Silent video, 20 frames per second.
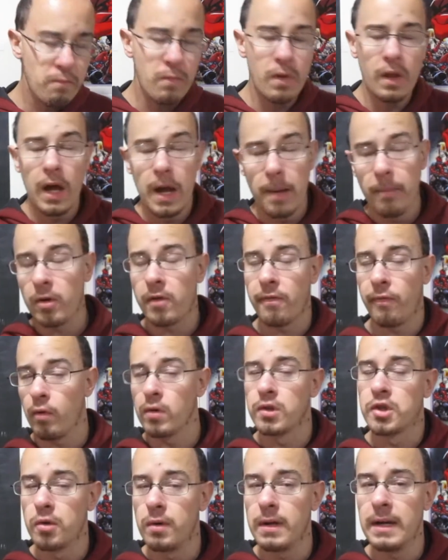I'm looking
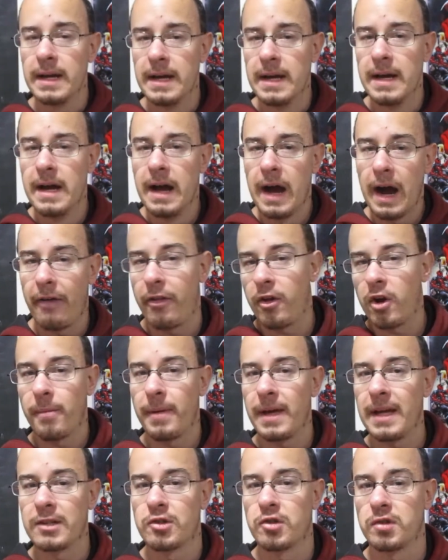forward to it. I think it'll
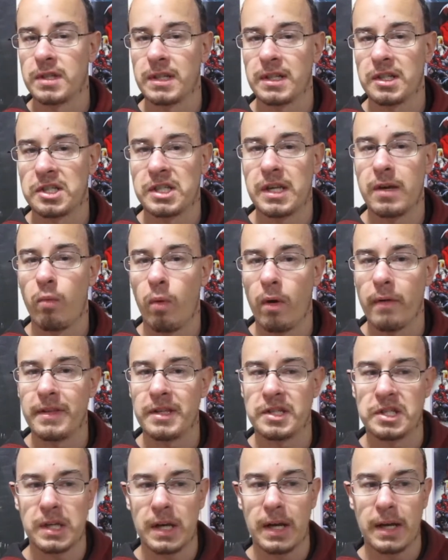be interesting to see where
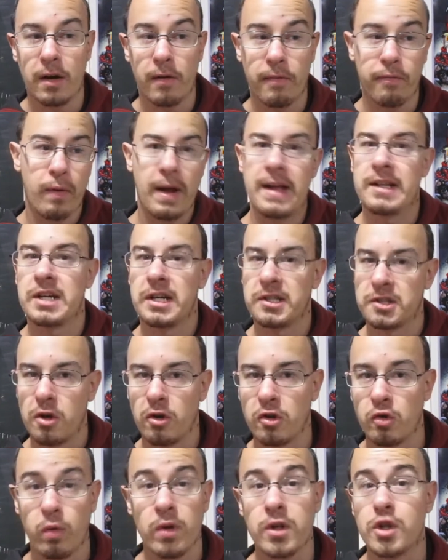this, you know, franchise
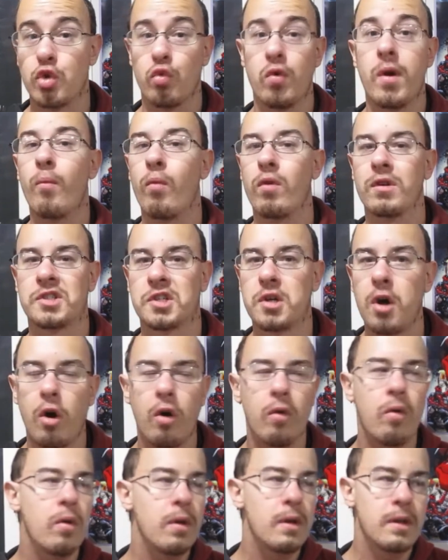goes, where DreamWorks
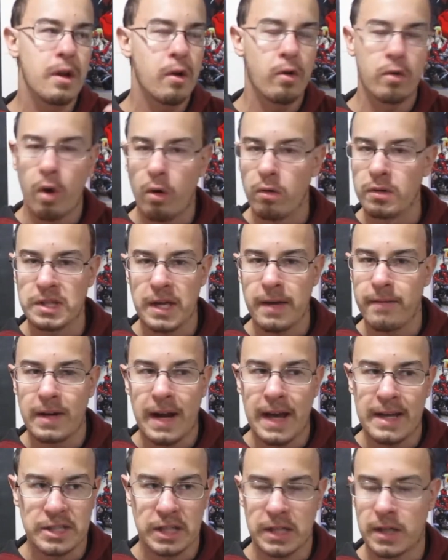go, you know, goes even
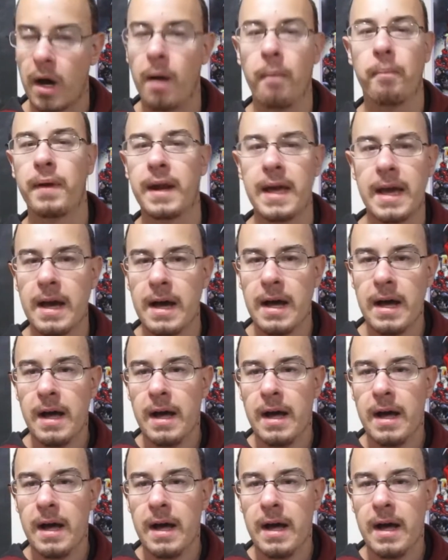as a company,